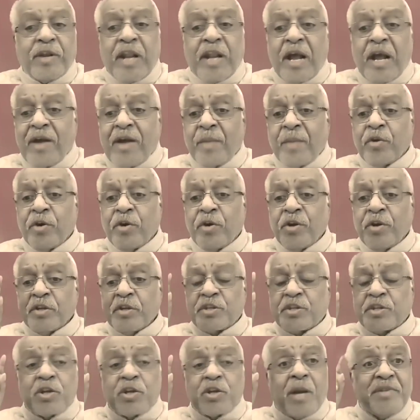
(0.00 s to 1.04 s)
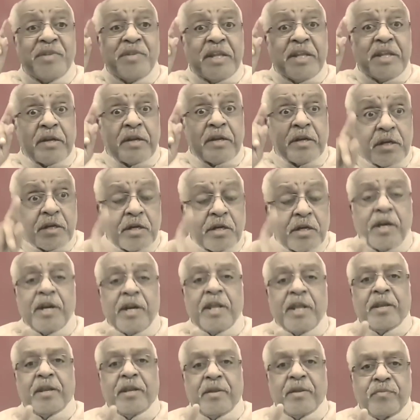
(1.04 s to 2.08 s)
So now I'm going to stop the
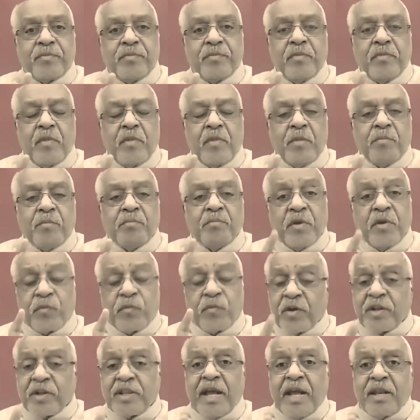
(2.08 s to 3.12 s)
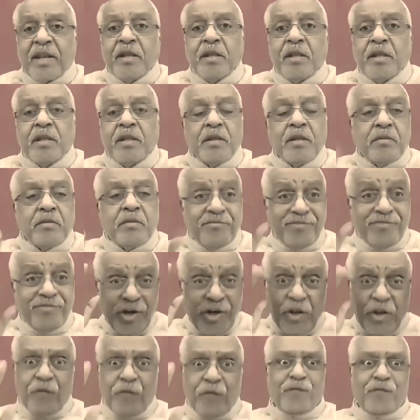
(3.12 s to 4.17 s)
recording. Before that,
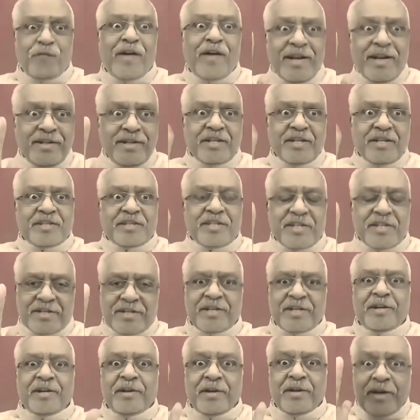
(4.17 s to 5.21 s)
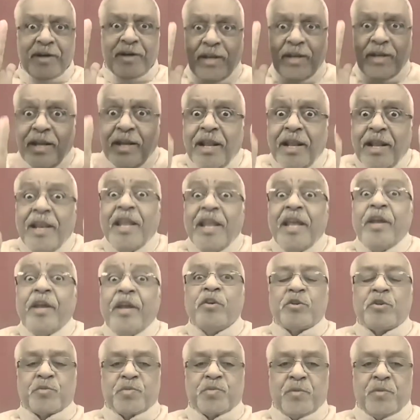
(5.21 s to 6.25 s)
did you find this session
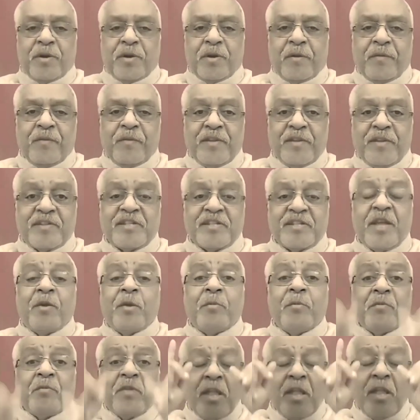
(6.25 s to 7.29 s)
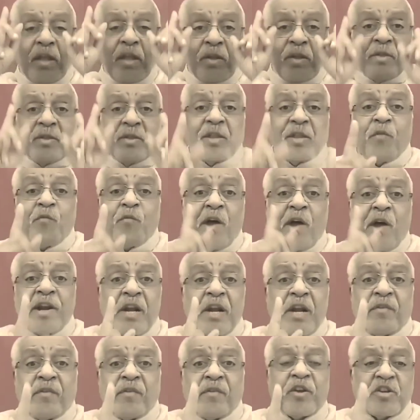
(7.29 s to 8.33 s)
really useful? This is the
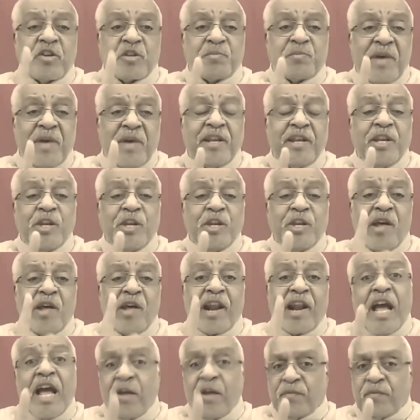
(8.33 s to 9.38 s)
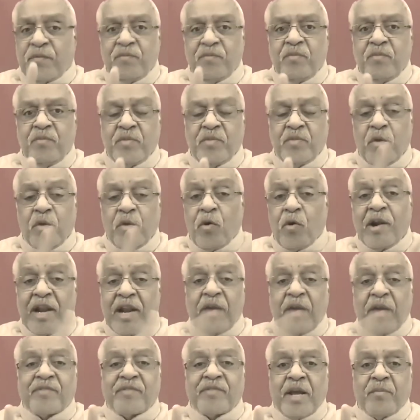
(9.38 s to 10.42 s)
1 hour you spend in your life, the whole
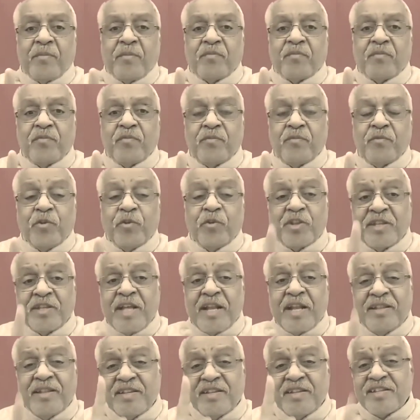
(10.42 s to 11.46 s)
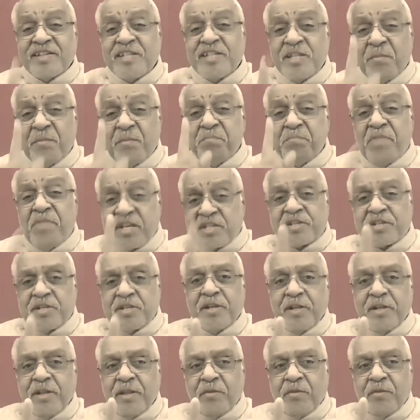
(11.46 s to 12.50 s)
lifetime. Do you think that this is the best
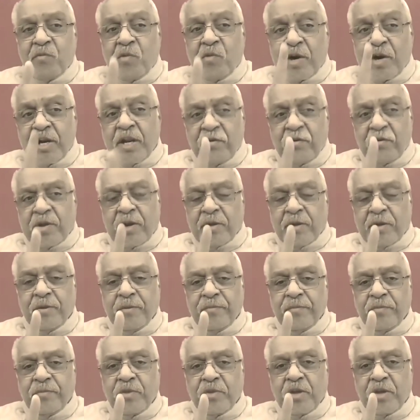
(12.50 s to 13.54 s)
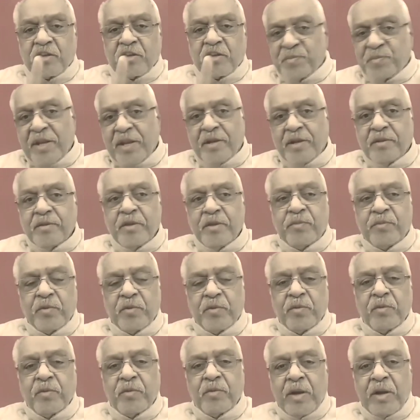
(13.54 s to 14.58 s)
1 hour you have spent? If
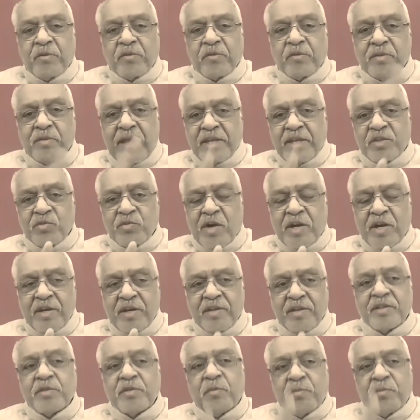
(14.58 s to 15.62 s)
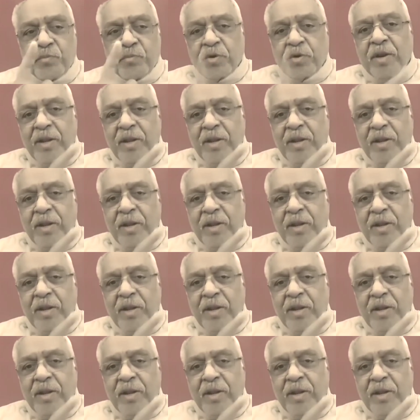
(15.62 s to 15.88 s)
you that is what it is,